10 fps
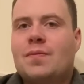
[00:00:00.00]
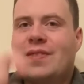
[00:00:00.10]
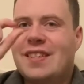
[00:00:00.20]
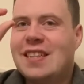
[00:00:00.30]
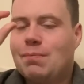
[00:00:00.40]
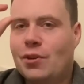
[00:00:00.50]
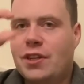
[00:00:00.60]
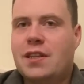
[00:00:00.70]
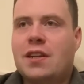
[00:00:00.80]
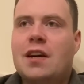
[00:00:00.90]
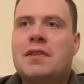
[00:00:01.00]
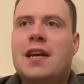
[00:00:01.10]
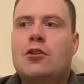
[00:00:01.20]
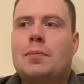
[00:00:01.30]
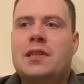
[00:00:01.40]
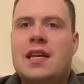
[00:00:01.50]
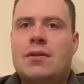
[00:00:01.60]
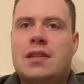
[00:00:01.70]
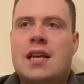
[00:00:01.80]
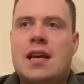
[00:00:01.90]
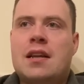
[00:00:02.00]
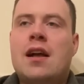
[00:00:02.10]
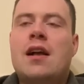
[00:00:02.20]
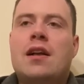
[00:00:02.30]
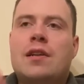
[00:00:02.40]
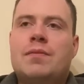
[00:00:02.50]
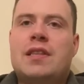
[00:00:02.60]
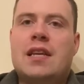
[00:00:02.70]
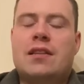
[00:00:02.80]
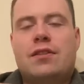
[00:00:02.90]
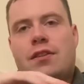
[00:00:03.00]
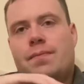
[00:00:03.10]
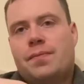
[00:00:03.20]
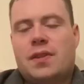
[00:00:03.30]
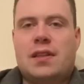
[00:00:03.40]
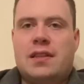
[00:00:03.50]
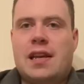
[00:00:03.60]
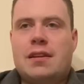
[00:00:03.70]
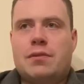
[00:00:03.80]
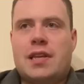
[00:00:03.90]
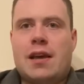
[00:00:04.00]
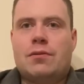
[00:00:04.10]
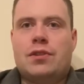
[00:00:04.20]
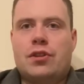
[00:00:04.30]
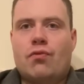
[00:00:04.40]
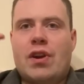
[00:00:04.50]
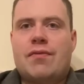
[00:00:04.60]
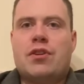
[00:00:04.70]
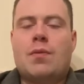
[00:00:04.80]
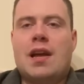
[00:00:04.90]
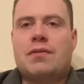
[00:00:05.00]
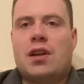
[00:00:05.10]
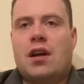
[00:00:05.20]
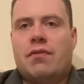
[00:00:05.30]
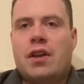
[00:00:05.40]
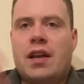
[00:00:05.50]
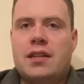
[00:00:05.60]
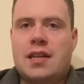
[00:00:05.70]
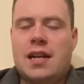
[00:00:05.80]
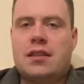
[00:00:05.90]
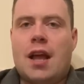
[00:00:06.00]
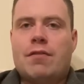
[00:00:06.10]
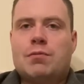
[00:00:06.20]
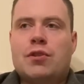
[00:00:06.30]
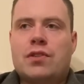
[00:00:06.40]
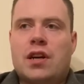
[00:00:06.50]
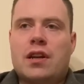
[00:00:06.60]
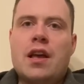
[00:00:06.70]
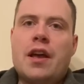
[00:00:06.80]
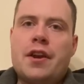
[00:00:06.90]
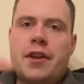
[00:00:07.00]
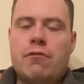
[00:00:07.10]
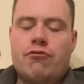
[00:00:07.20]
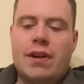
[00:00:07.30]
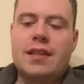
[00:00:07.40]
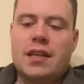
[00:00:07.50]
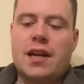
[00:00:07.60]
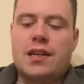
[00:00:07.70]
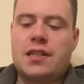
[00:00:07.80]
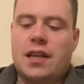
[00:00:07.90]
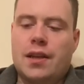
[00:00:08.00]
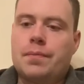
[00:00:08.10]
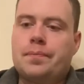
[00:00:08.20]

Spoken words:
This much, I think, off getting up at the count of 10. He didn't. 10 was counted. Referee waved it off. Tank Davis moves on. Now, credit to Garcia.